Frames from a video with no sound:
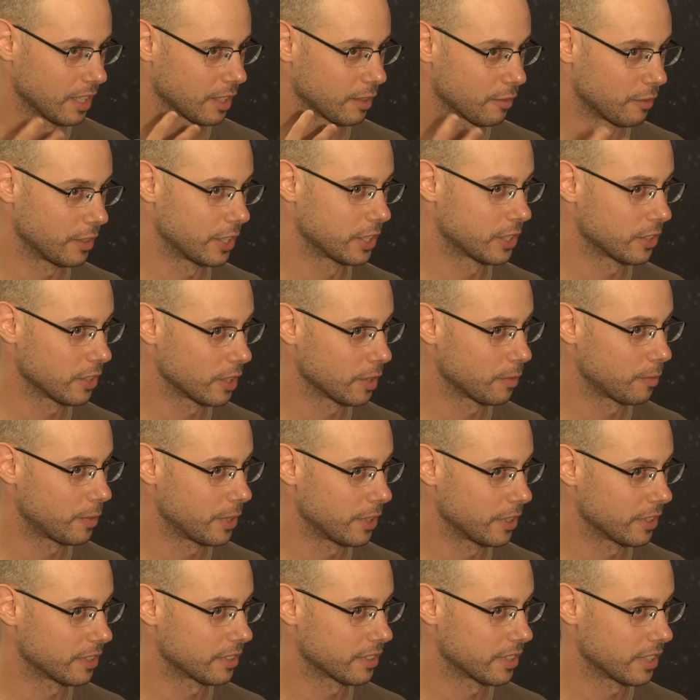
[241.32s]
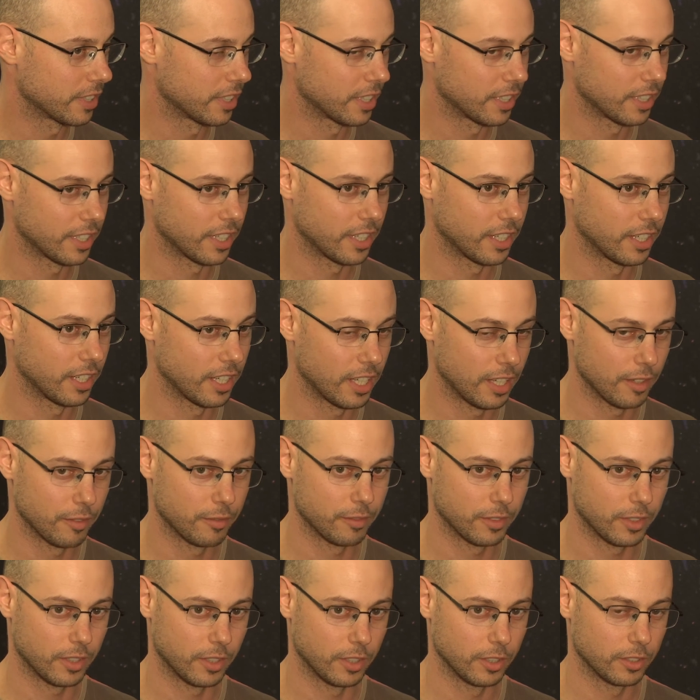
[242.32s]
visual person. And I love
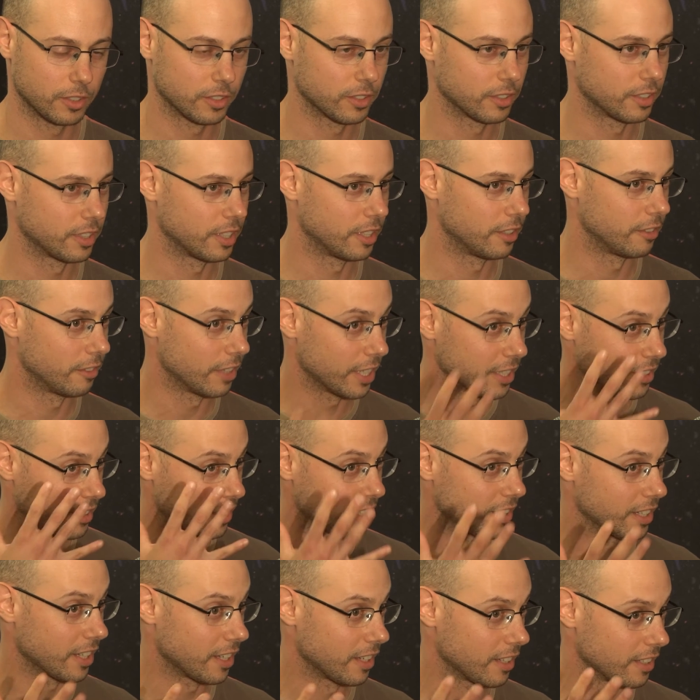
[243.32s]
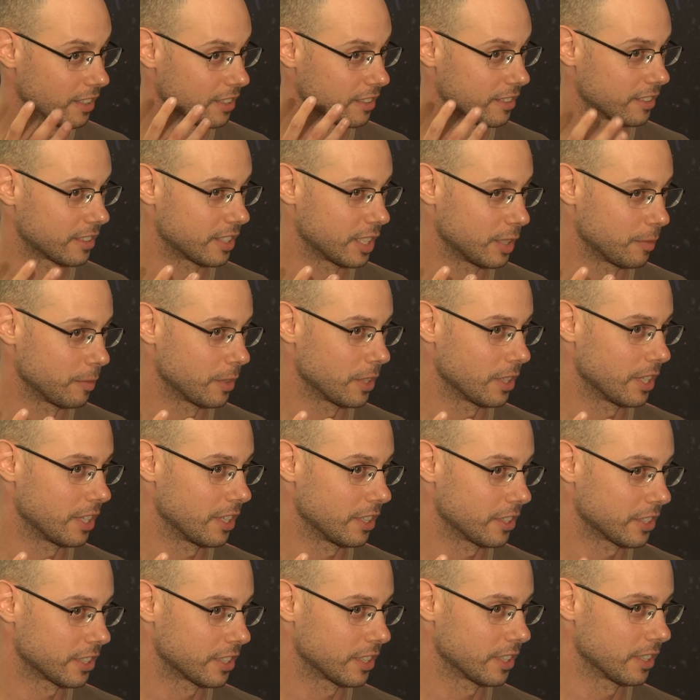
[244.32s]
also the retinal
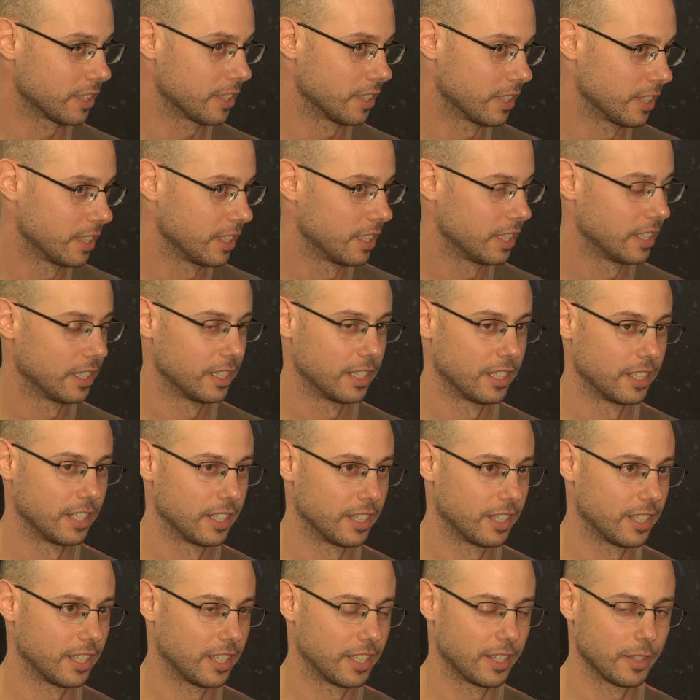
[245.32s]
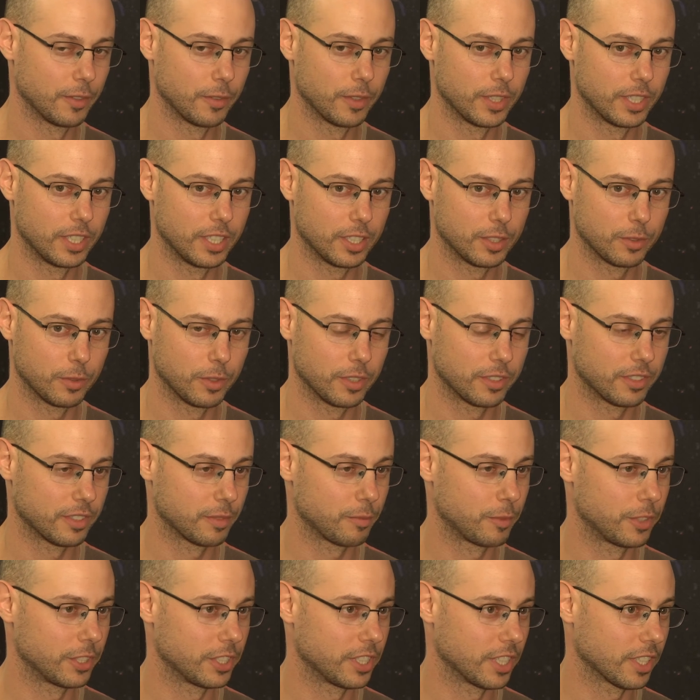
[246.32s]
stimulation. When it was
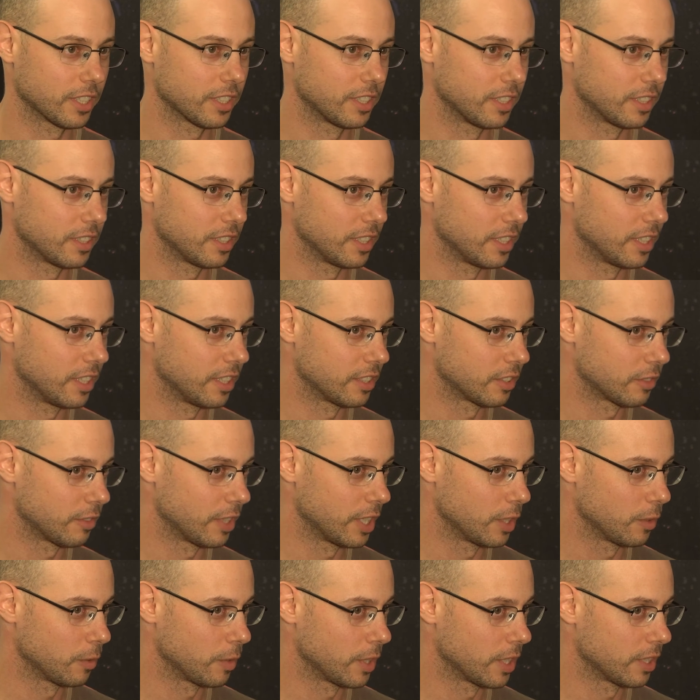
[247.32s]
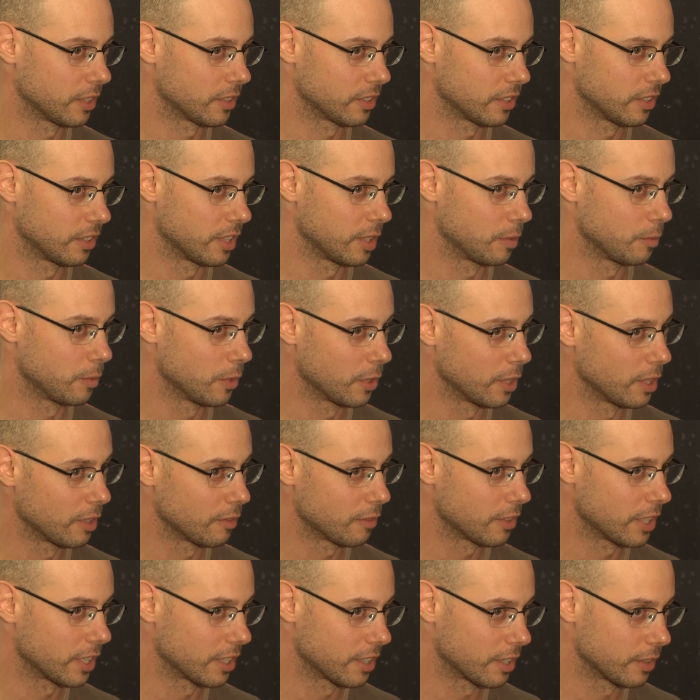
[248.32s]
projected in Israel once on a
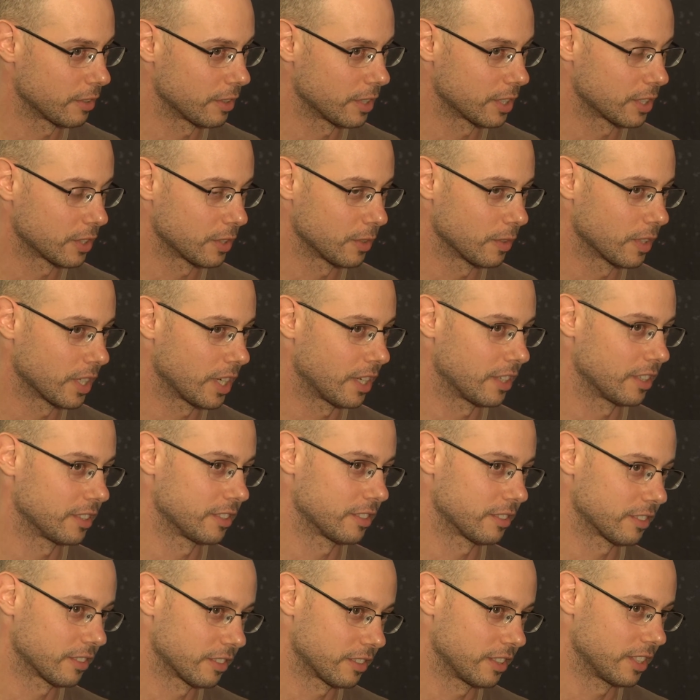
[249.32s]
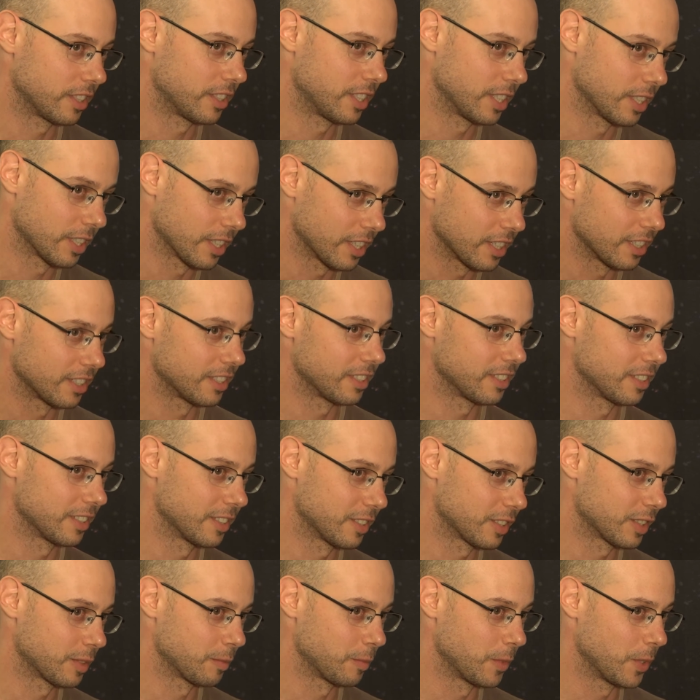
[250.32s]
boulevard, there were two guys sitting and
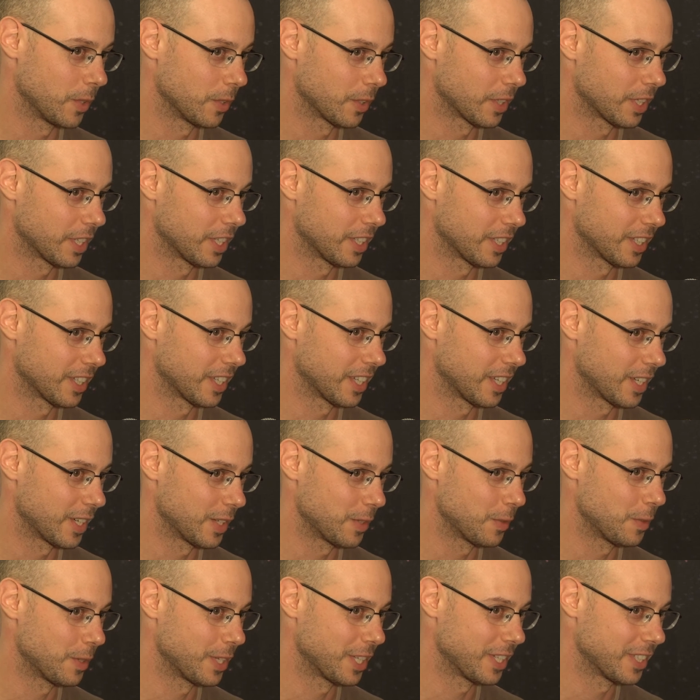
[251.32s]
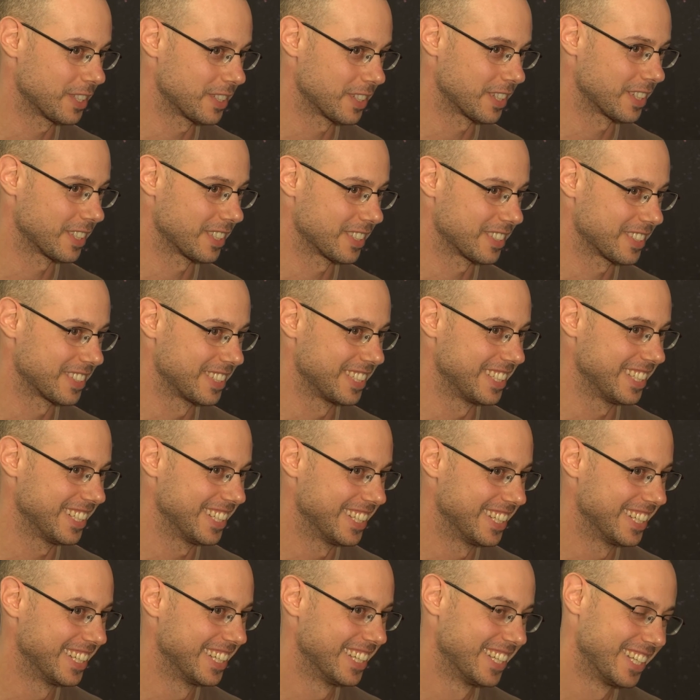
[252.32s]
smoking weed, and
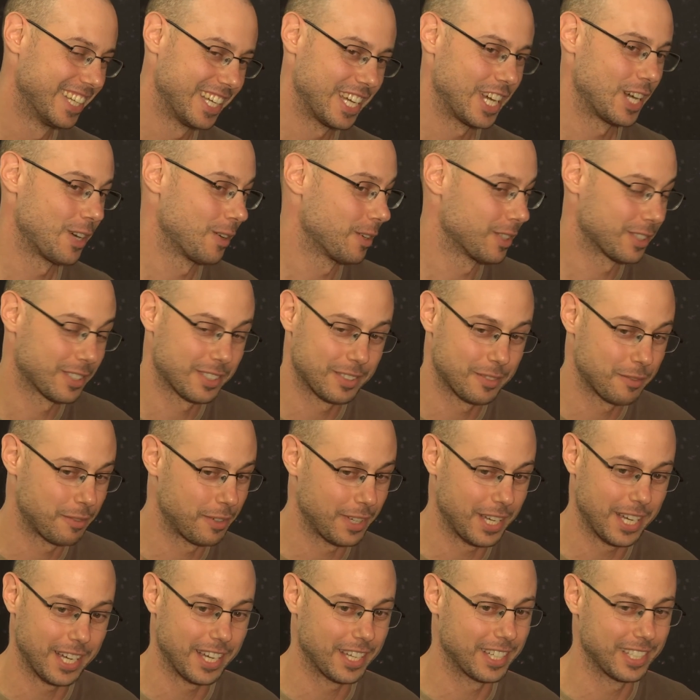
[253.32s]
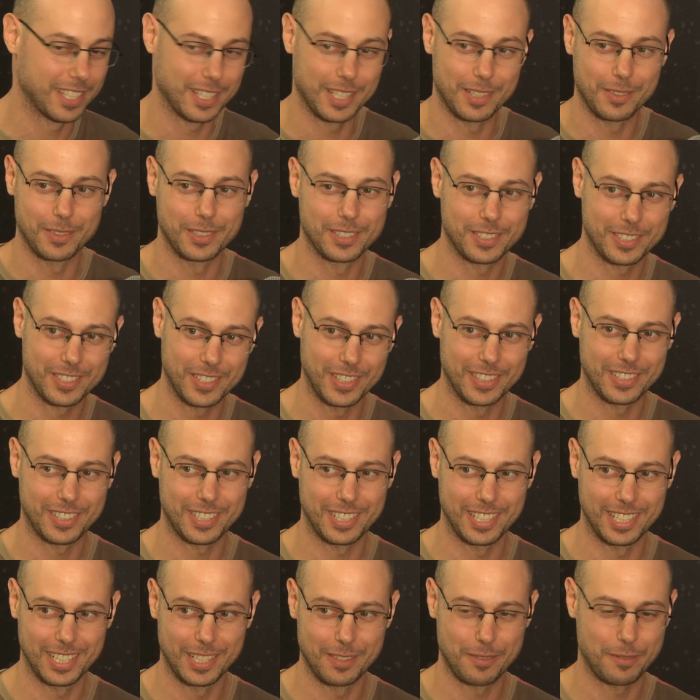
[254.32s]
I was fine. I was
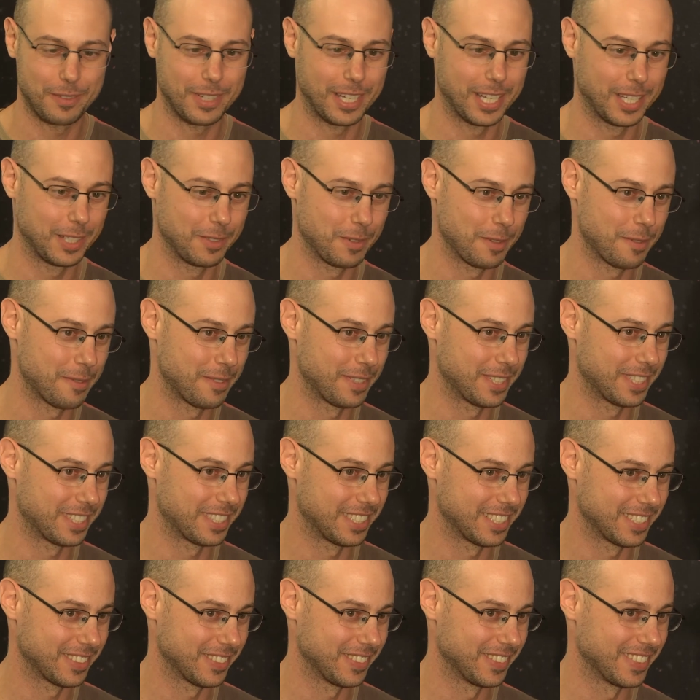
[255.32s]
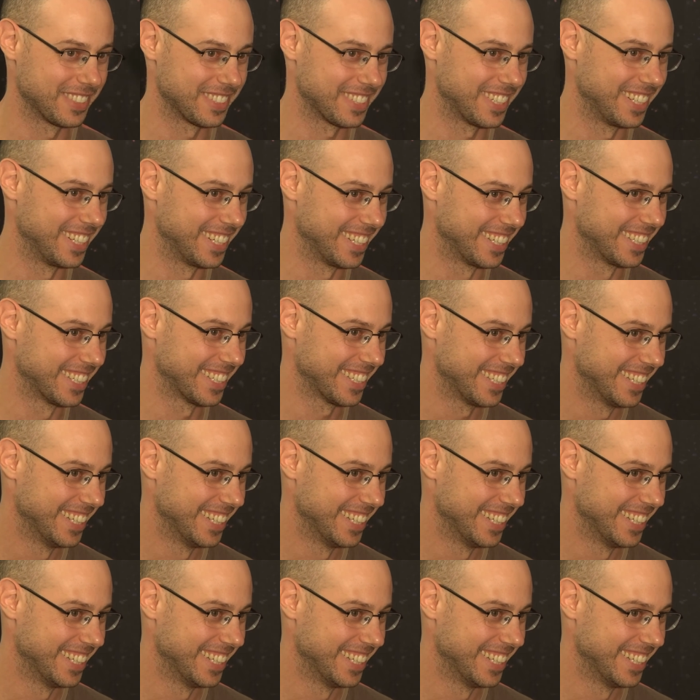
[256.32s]
totally fine with it. It was like.